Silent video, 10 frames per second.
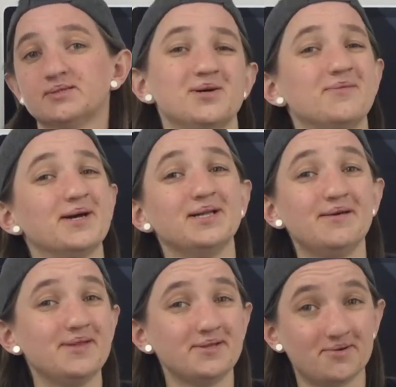So if they
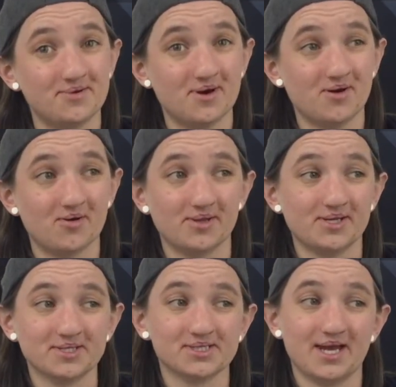claim they don't know or they
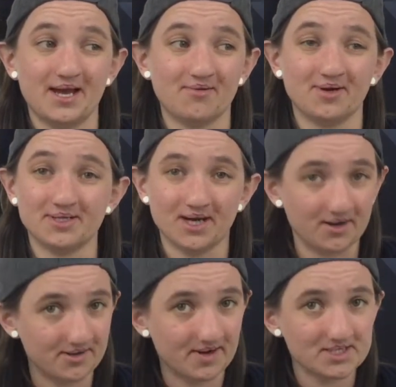just can't really tell
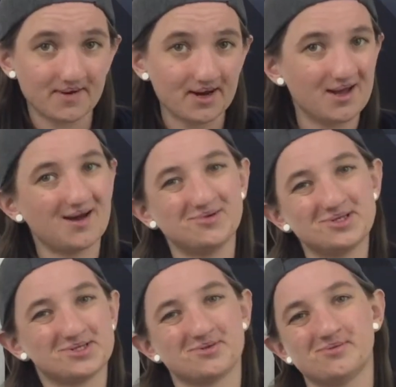you much about it, I would
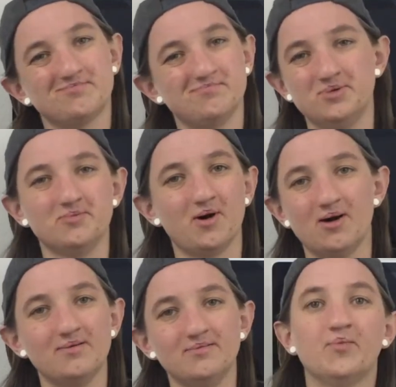just move on.